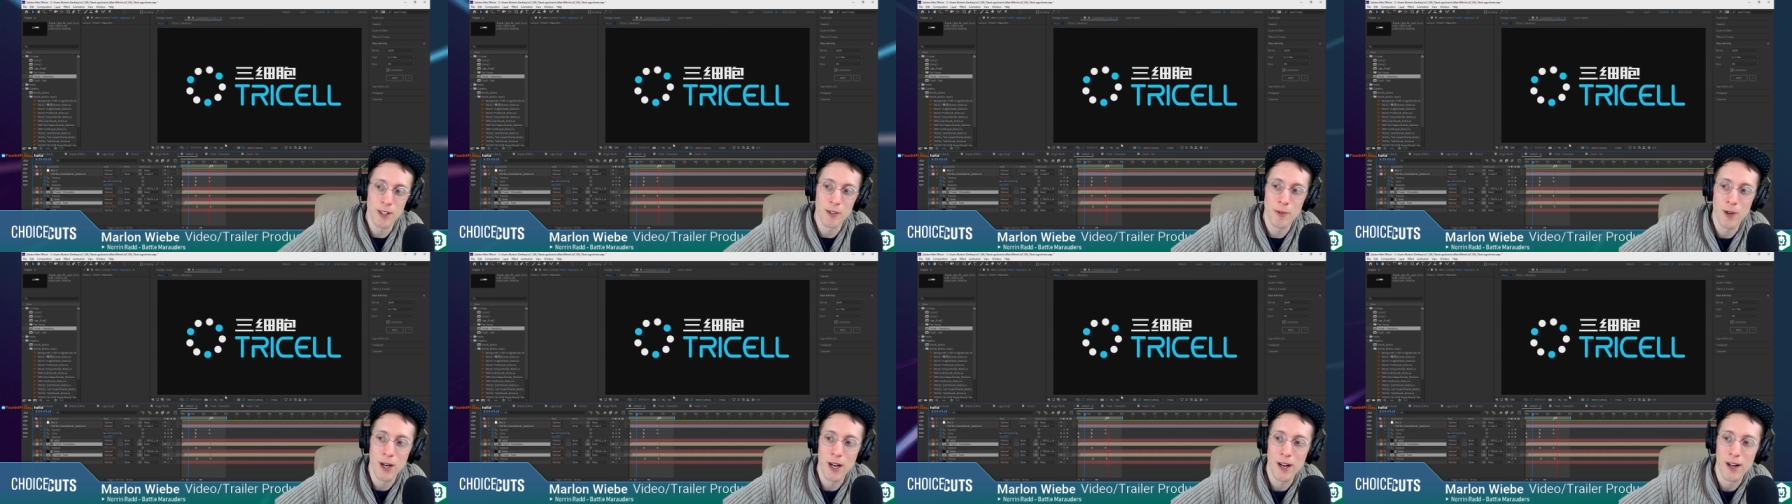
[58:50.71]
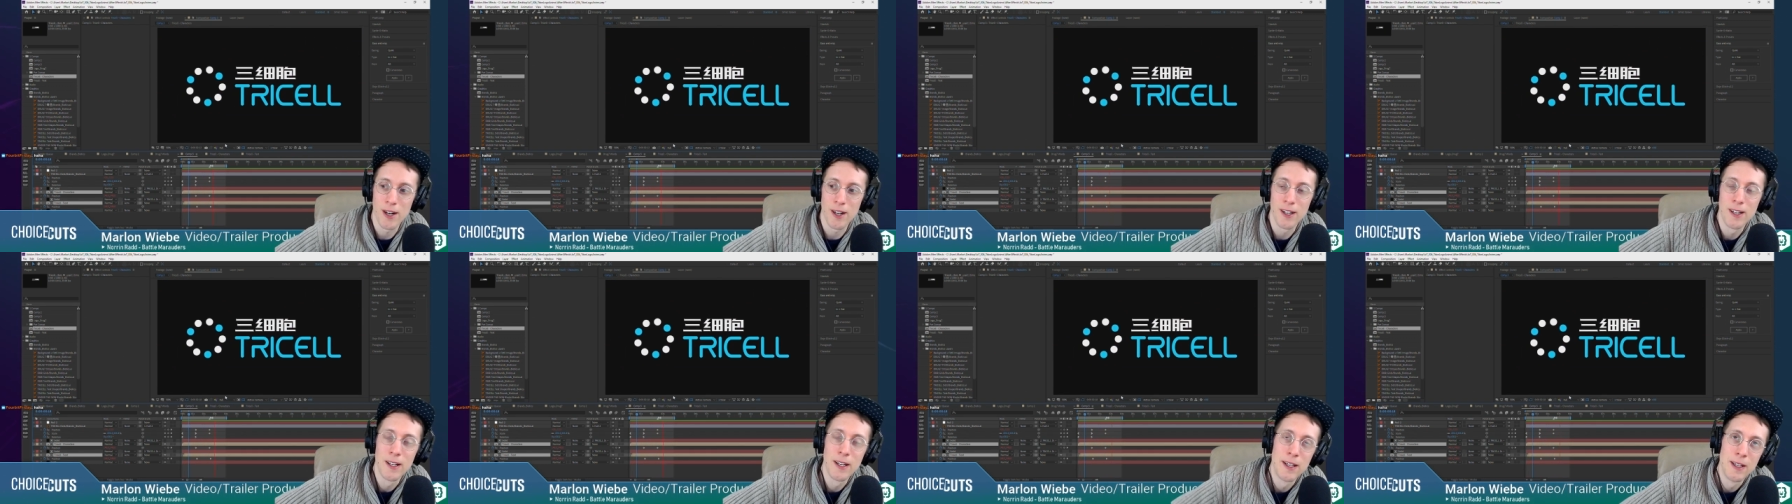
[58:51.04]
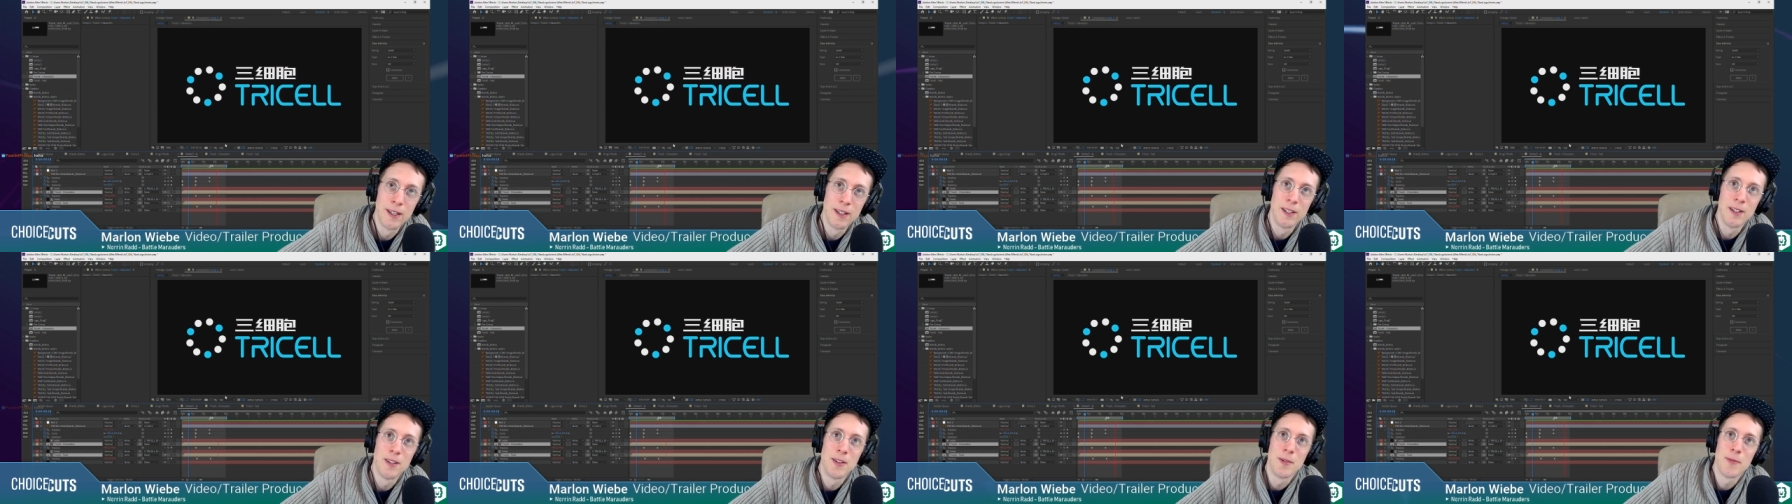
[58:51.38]
where
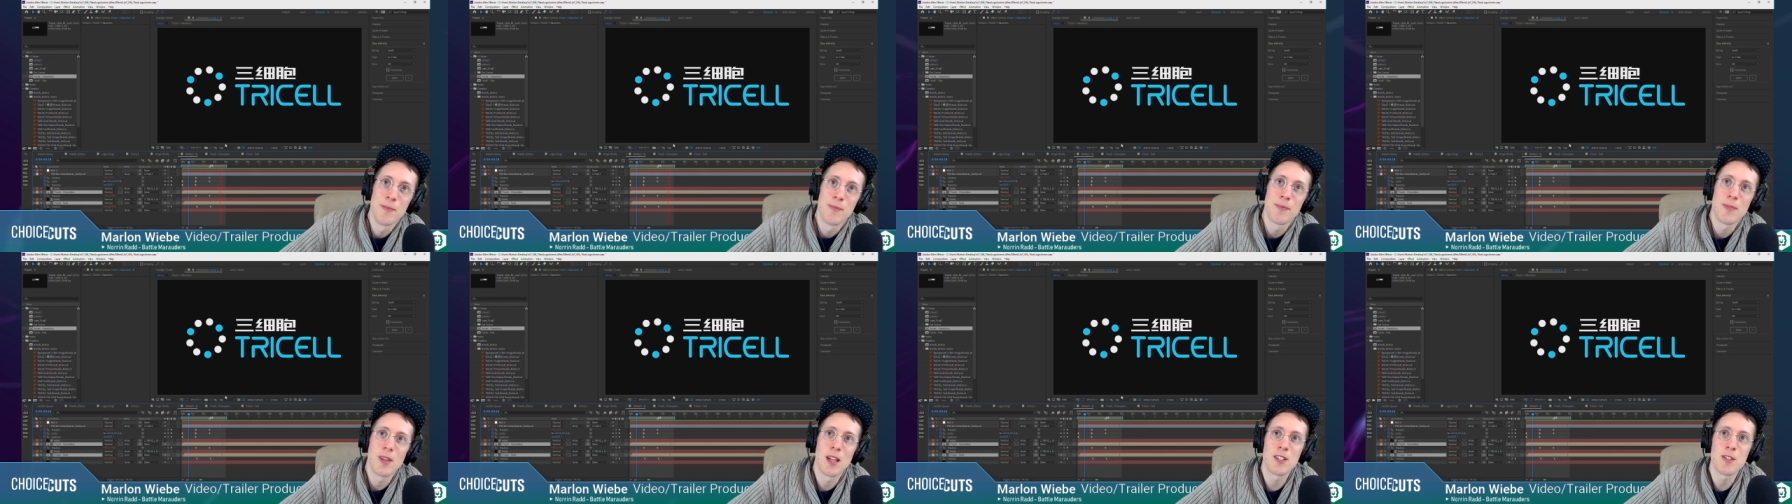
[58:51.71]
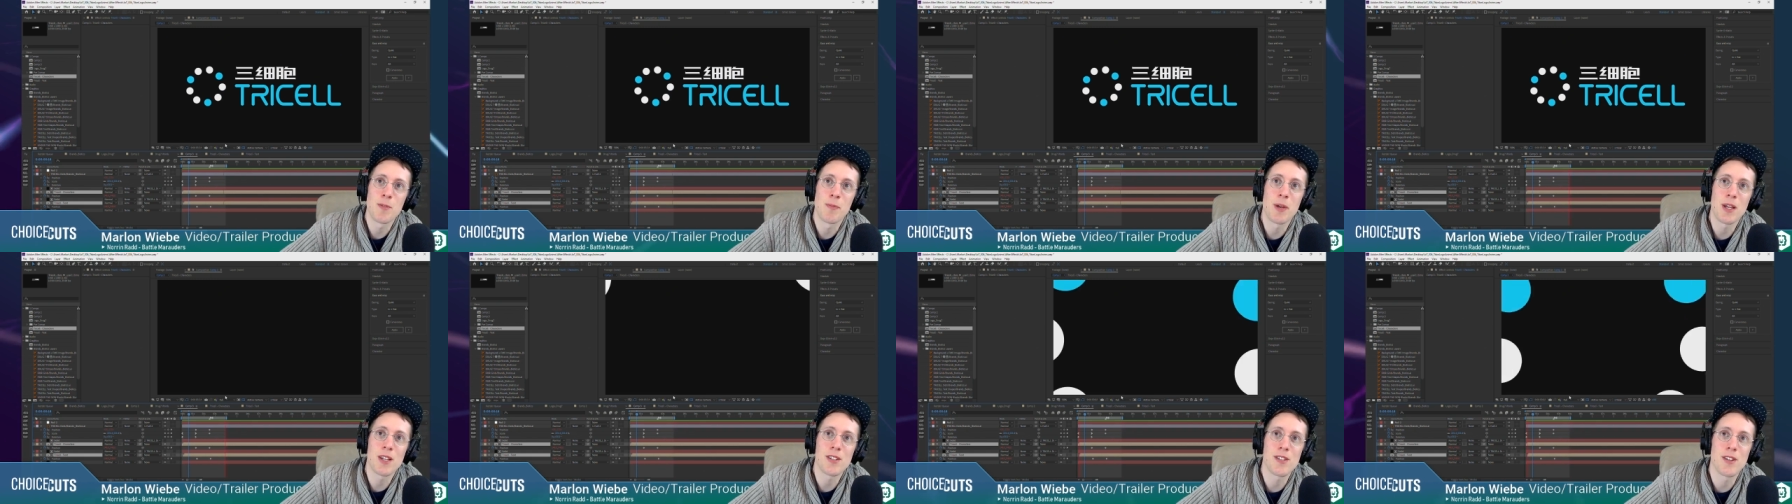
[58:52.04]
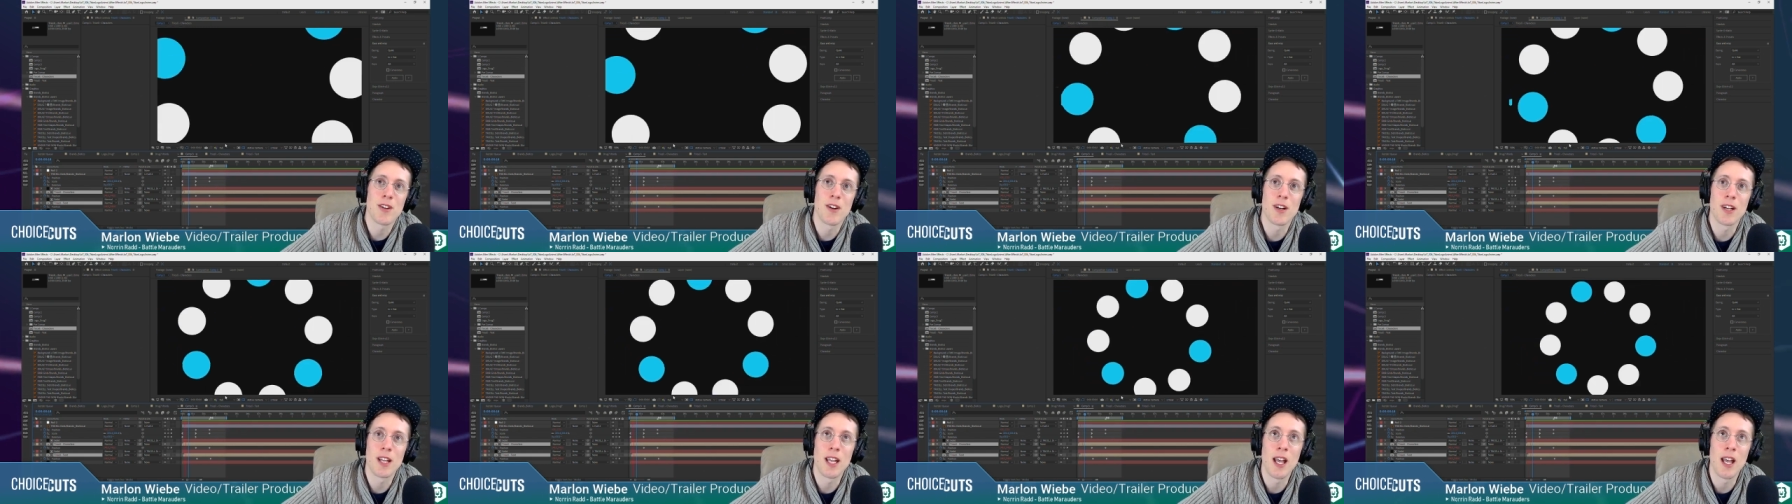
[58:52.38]
it's a pixel
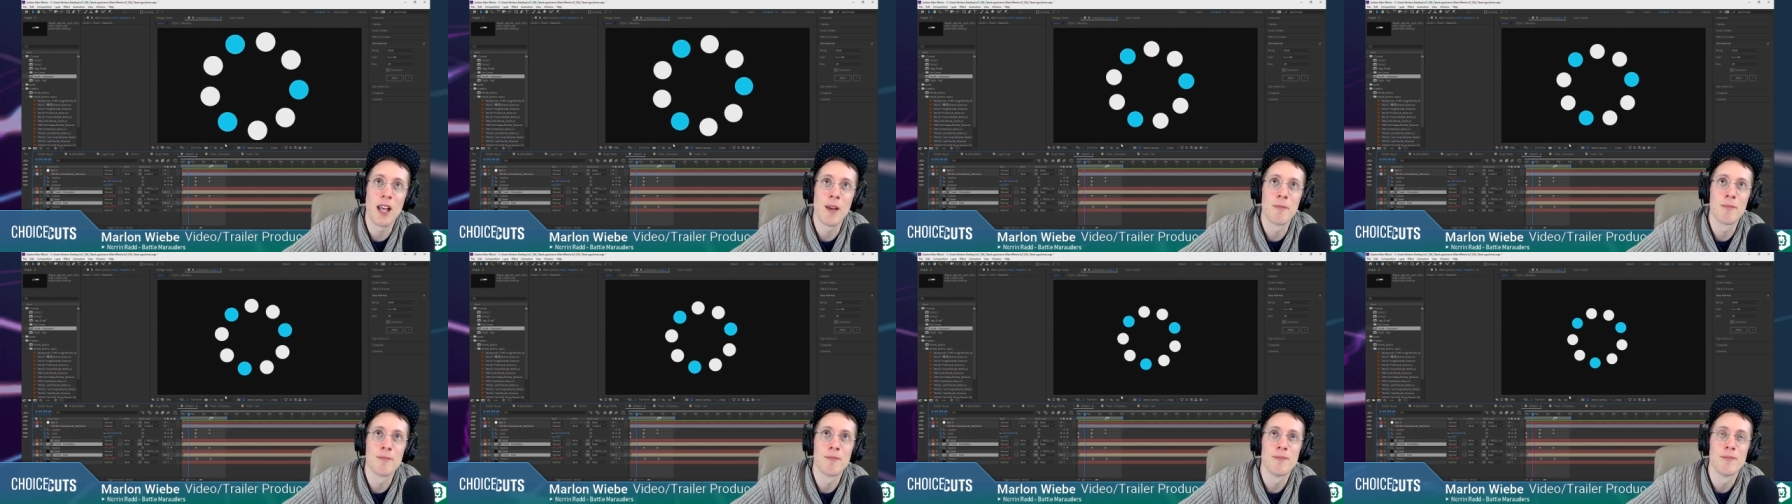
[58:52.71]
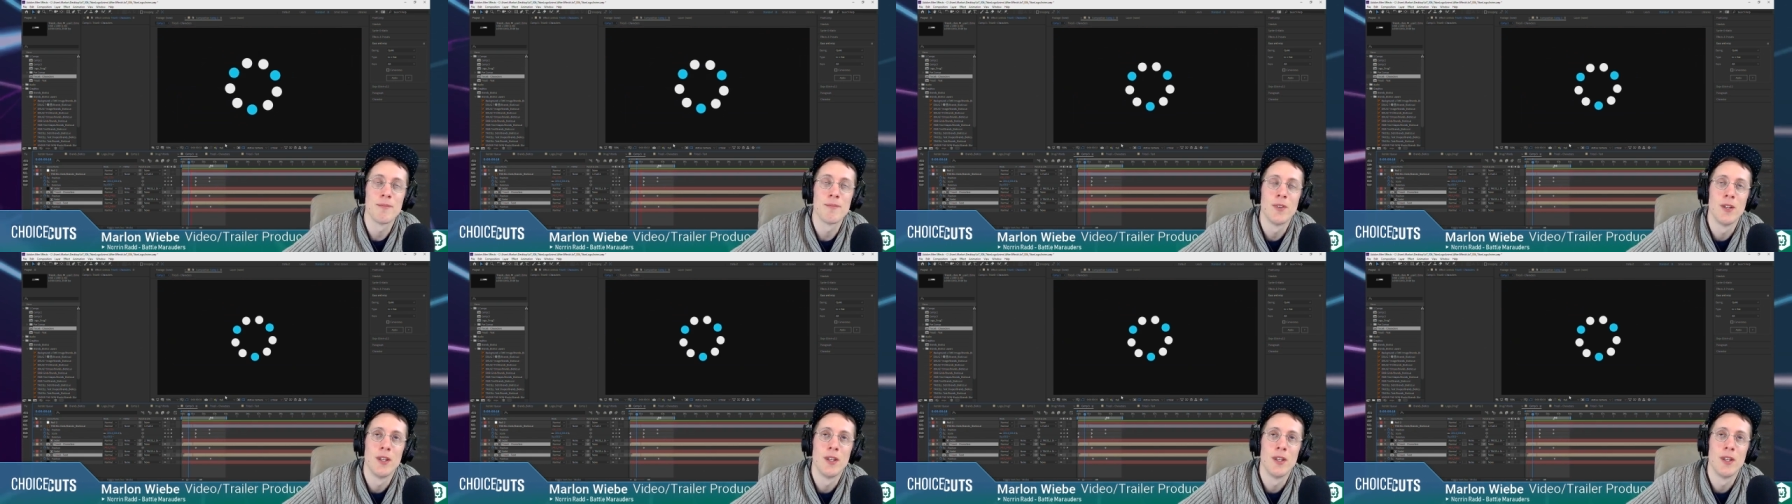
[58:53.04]
art game,